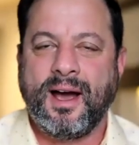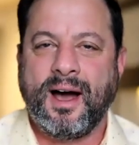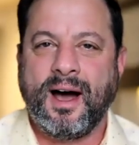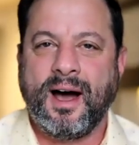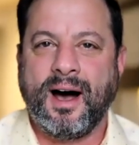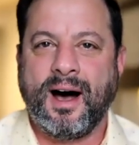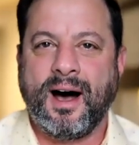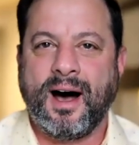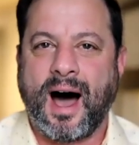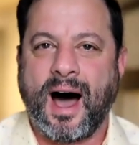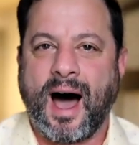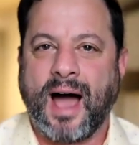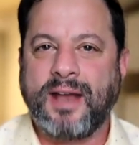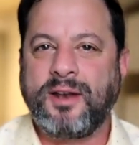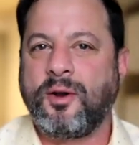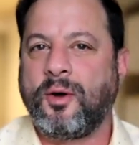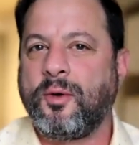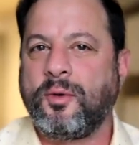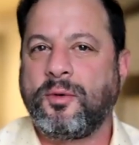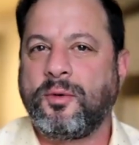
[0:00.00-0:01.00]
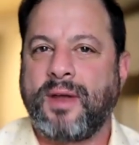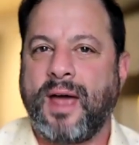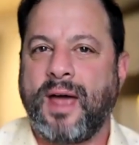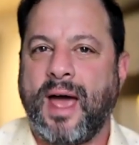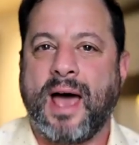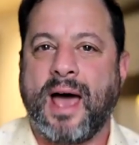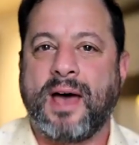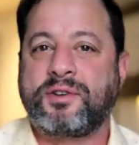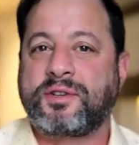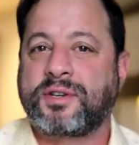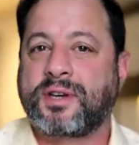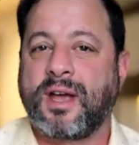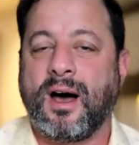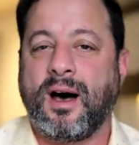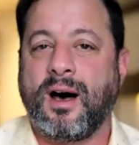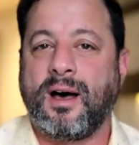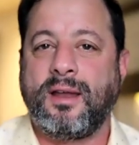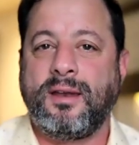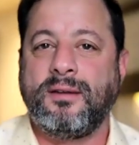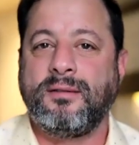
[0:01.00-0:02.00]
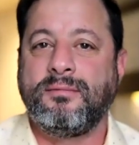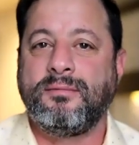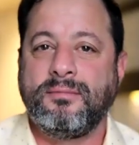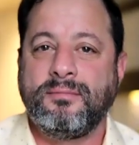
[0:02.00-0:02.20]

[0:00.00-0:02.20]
I don't ask God